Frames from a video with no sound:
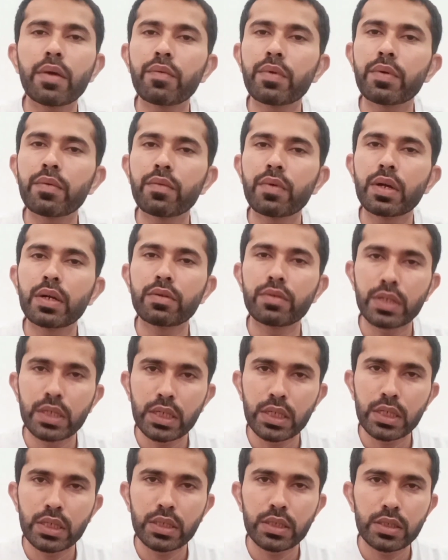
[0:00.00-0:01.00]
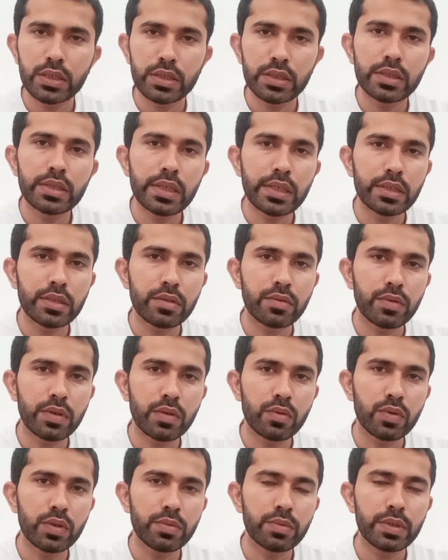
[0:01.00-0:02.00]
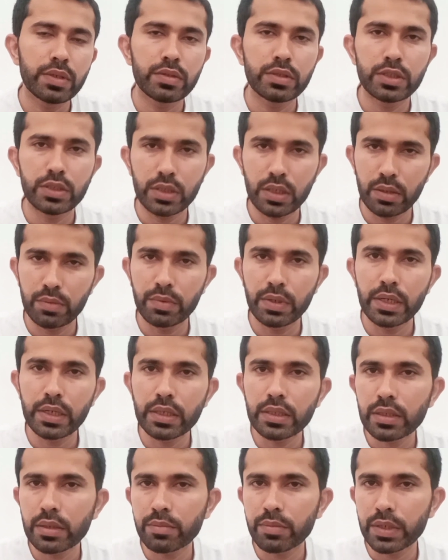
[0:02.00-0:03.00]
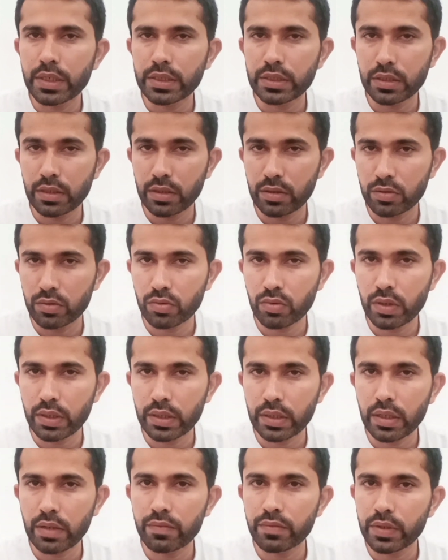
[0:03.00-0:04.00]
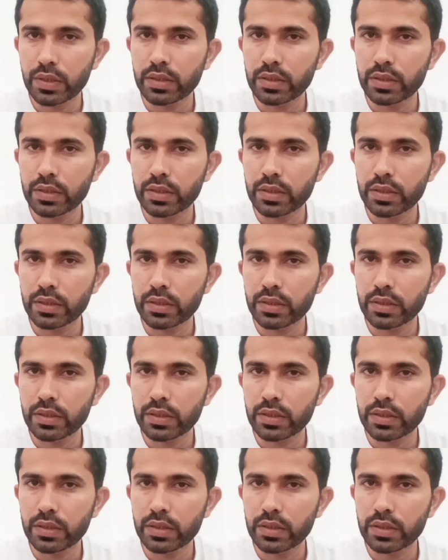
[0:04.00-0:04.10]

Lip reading: Everyone is aware that there would eventually be another major earthquake